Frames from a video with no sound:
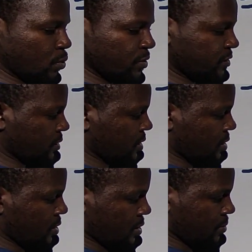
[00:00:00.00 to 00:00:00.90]
what
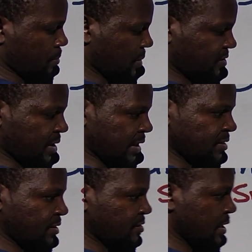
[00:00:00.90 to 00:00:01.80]
Mr.
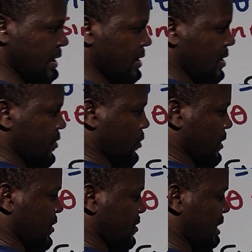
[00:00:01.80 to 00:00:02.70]
did there. So
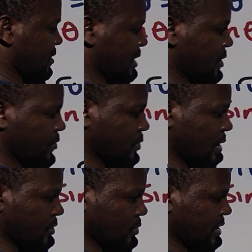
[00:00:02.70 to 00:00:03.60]
this gets cancelled
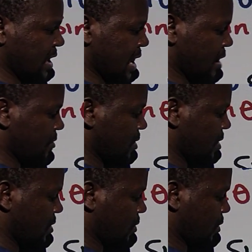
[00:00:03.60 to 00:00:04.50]
out. What did I have?
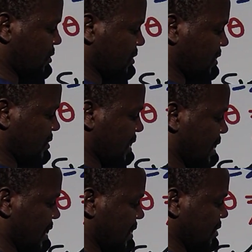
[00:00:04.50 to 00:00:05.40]
Cos
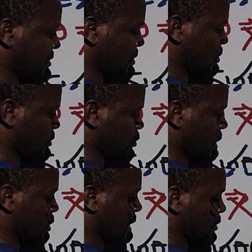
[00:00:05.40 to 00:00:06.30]
theta is equals to,
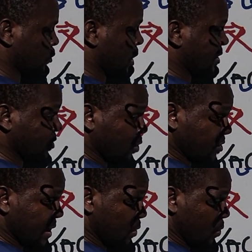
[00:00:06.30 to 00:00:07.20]
when you cancel out, it's not
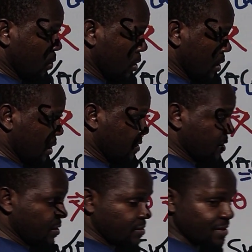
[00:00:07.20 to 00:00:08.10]
0, it
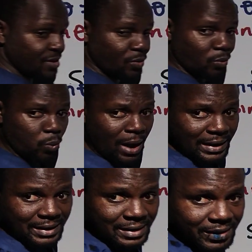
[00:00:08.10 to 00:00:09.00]
is
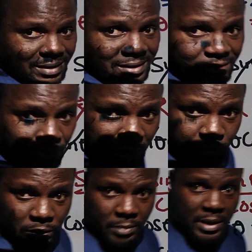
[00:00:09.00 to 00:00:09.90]
1. You have
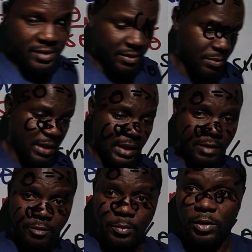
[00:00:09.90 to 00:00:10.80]
to keep that in mind.
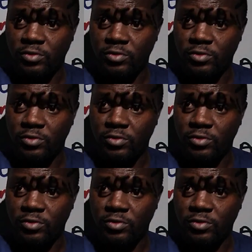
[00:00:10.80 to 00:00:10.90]
And from your